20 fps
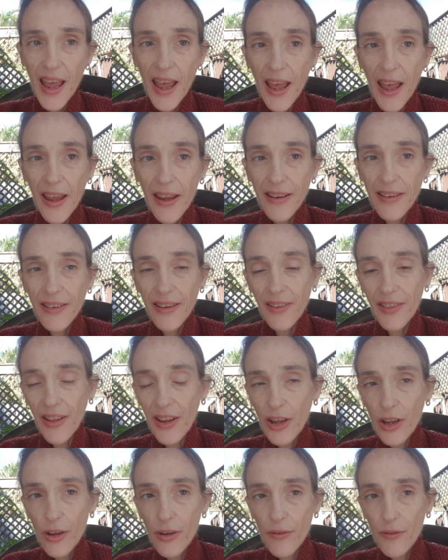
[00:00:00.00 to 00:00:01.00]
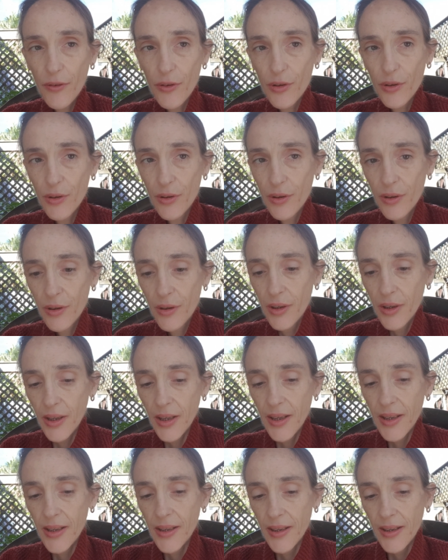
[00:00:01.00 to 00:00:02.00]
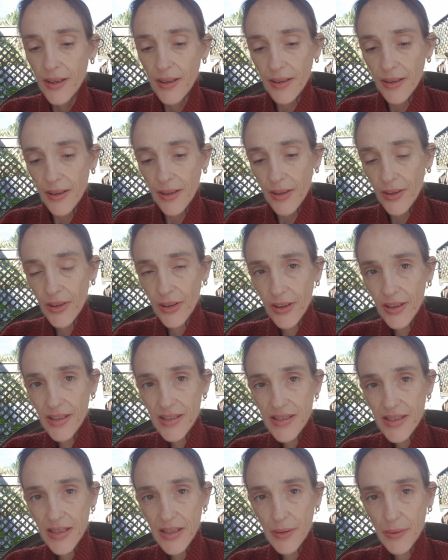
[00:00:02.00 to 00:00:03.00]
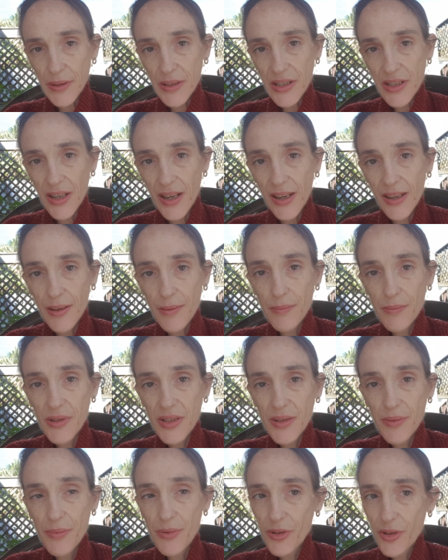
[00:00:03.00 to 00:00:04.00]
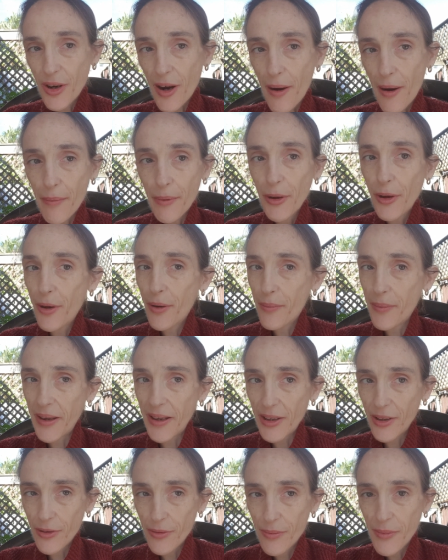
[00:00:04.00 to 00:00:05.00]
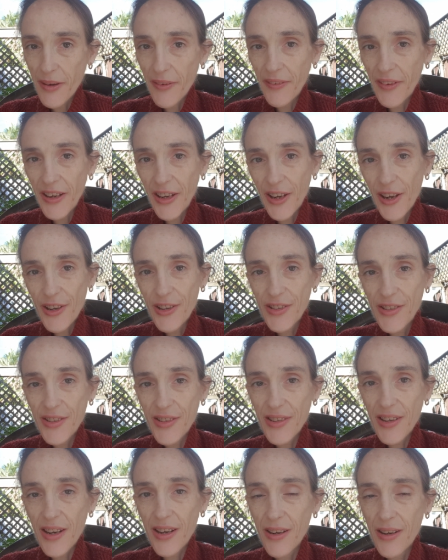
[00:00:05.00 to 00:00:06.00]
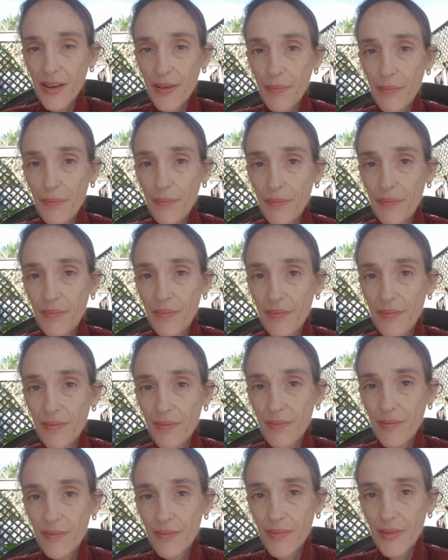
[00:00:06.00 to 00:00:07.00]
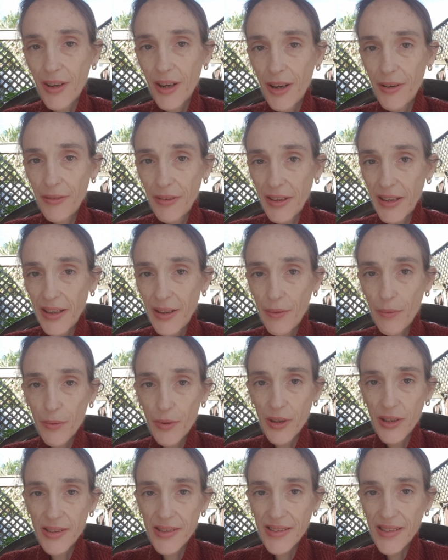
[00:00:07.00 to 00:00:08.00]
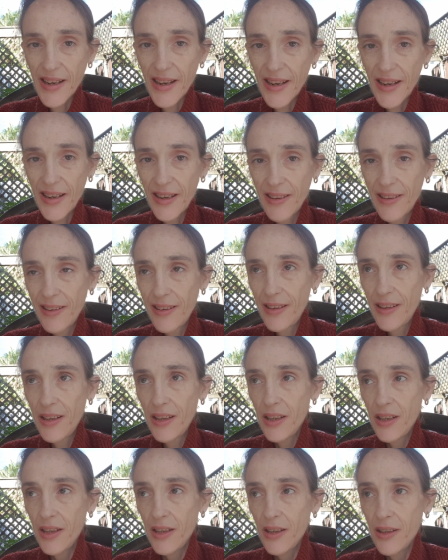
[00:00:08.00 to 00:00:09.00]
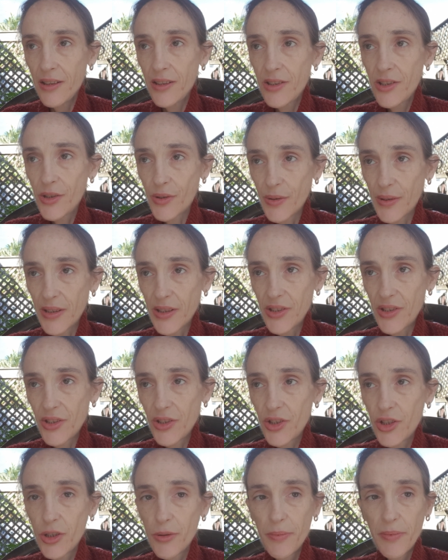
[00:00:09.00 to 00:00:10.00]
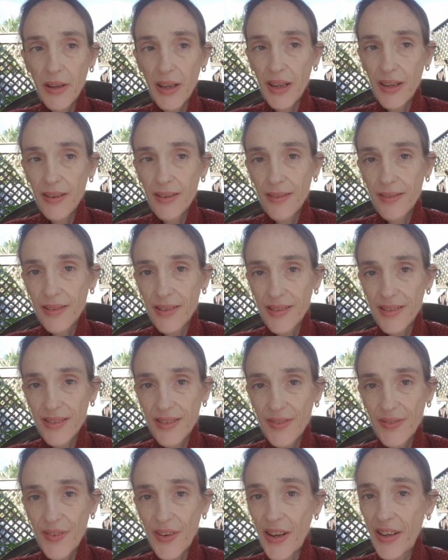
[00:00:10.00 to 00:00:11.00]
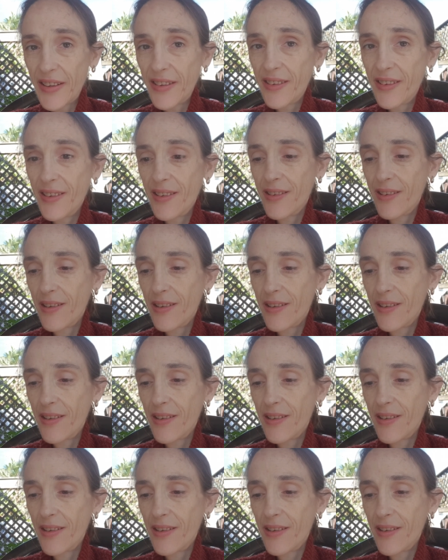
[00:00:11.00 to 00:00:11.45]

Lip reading: And thank you for, you know, continuing to like and subscribe and comment on my videos. I really want to stay doing this YouTube thing because it's fun.